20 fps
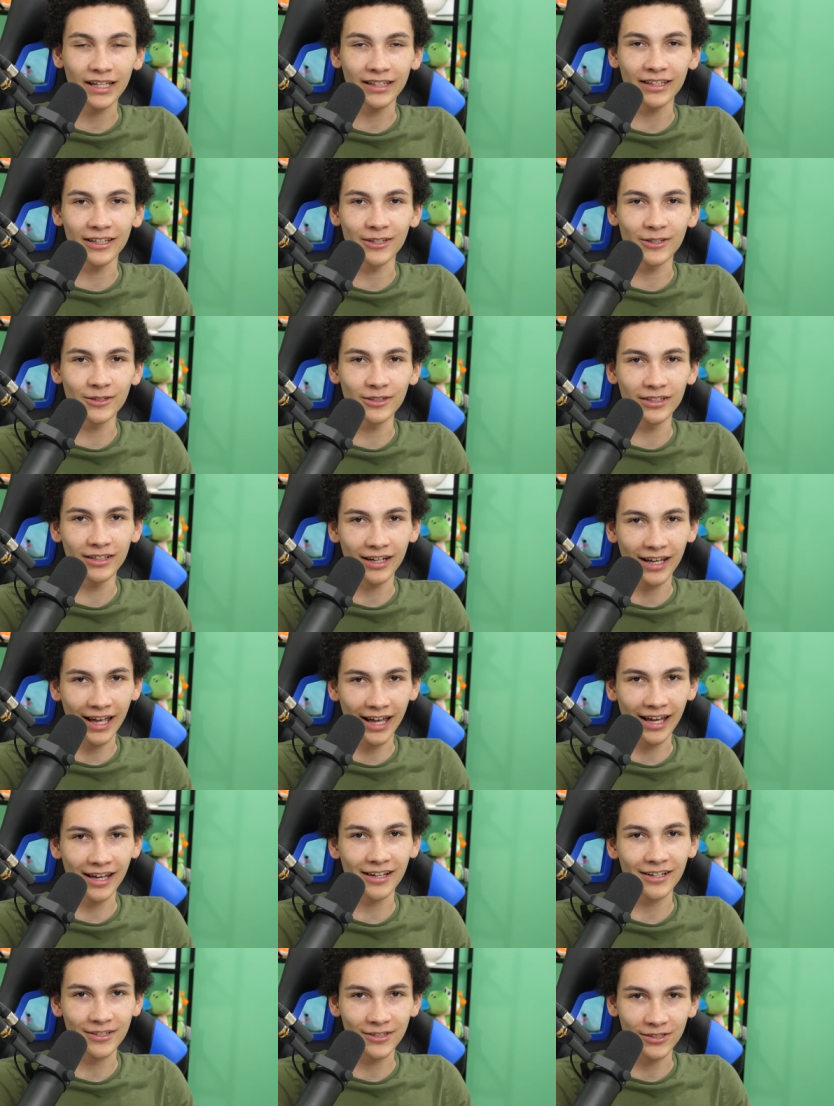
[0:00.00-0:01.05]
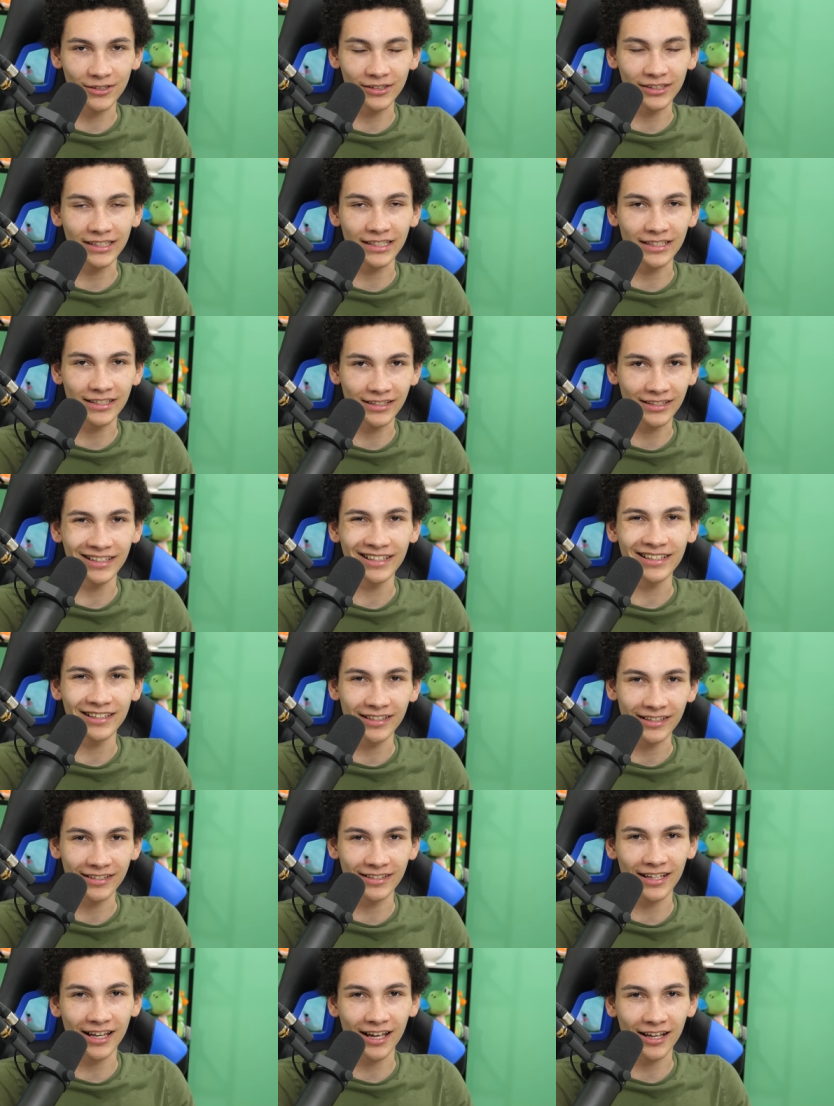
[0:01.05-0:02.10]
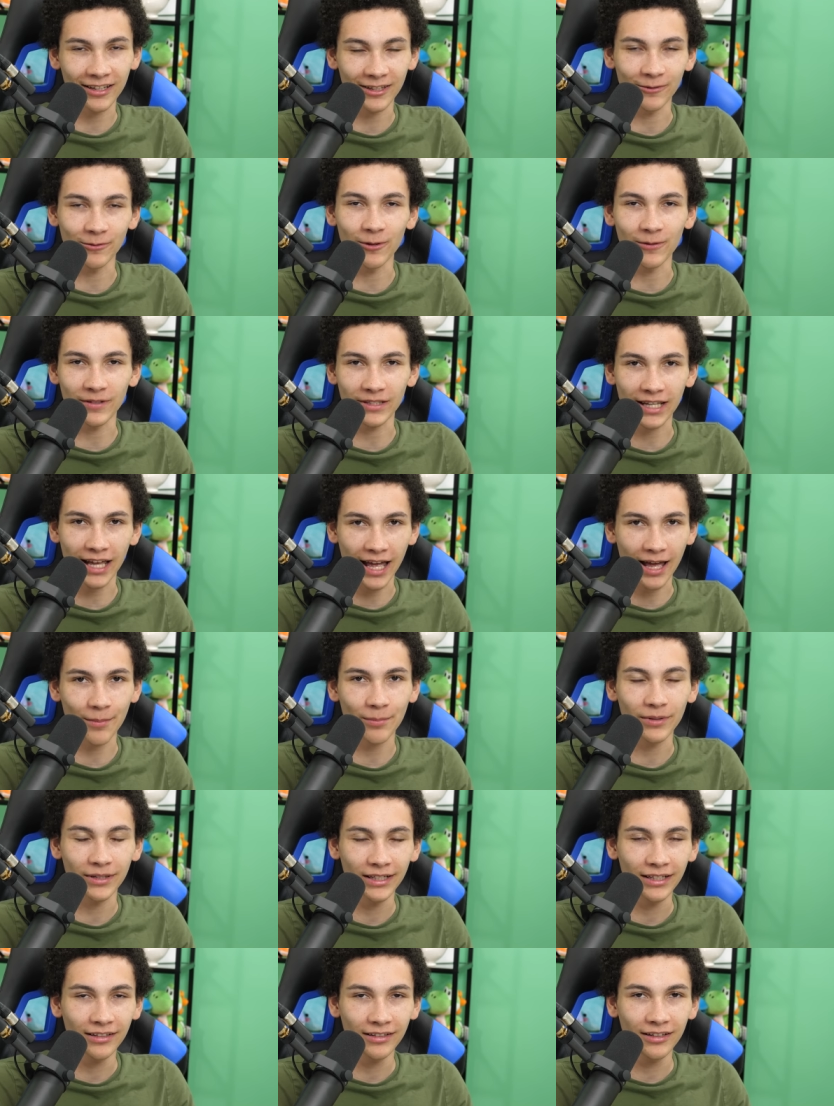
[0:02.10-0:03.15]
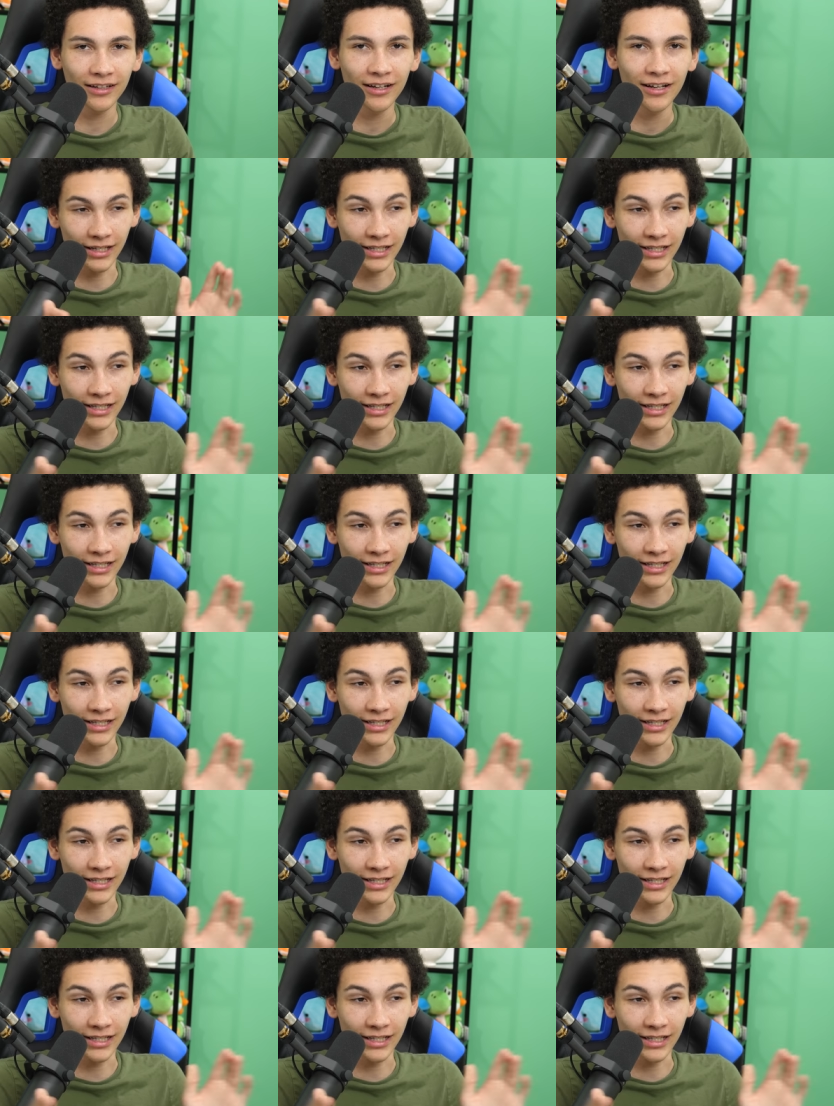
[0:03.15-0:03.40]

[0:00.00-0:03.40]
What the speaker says: that, they couldn't actually see exactly what was happening.